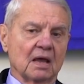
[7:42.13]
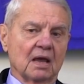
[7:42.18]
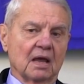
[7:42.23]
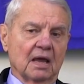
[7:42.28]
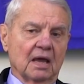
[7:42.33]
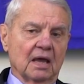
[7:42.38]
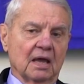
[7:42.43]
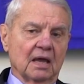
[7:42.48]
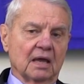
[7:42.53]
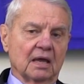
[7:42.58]

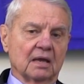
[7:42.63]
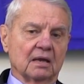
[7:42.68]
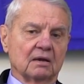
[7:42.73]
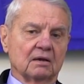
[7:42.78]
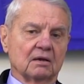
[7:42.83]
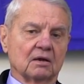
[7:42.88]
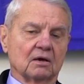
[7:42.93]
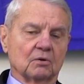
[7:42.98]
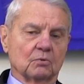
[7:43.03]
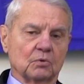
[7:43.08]

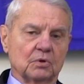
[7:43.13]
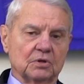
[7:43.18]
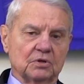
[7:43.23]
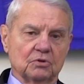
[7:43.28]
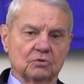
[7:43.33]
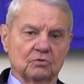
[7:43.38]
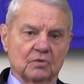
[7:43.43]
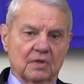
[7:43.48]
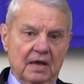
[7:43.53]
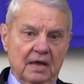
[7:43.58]
and we
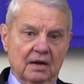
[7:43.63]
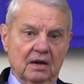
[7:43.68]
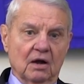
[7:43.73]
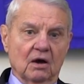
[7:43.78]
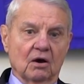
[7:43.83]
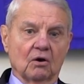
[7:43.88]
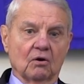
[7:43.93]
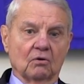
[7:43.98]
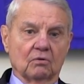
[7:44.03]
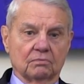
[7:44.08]
do that
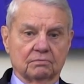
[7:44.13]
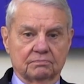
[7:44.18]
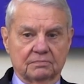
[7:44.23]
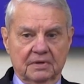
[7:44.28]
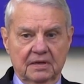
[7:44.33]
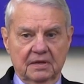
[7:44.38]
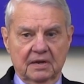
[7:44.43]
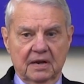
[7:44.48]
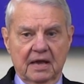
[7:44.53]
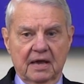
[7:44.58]
all
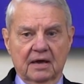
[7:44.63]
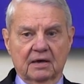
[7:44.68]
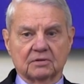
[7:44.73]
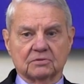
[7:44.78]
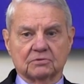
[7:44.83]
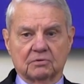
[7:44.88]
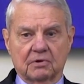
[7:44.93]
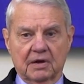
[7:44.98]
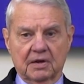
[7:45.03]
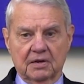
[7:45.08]

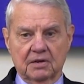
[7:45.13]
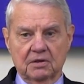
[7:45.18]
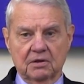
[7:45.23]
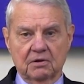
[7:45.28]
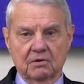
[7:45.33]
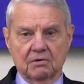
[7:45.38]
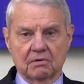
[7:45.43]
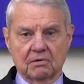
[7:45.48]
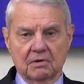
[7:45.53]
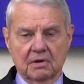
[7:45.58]
in-house right
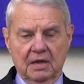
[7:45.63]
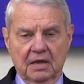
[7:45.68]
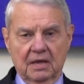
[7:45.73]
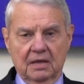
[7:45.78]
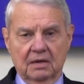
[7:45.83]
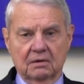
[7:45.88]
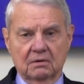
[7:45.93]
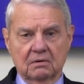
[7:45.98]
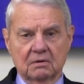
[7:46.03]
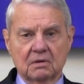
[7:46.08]
here
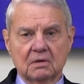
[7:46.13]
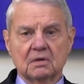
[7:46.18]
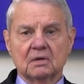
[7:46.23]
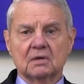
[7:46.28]
in